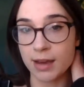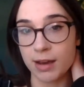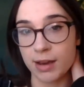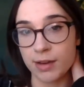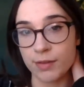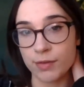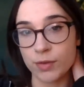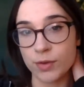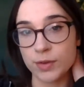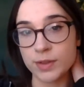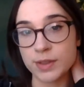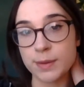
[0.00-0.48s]

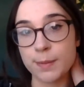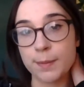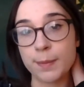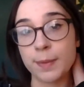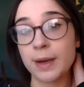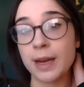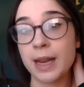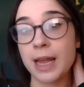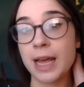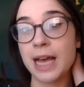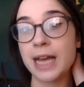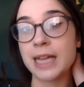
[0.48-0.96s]
I've got some
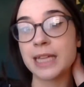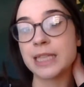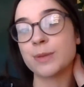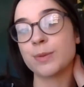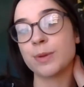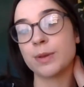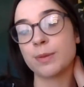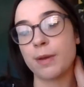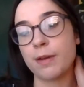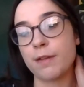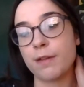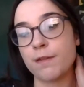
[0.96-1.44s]
plans
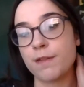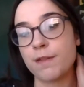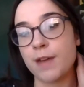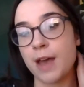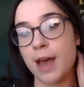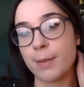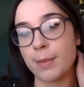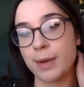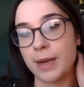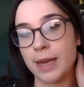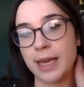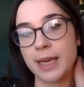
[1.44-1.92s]
with my
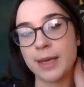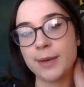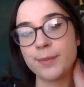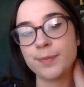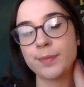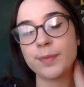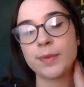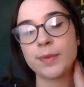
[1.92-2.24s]
family.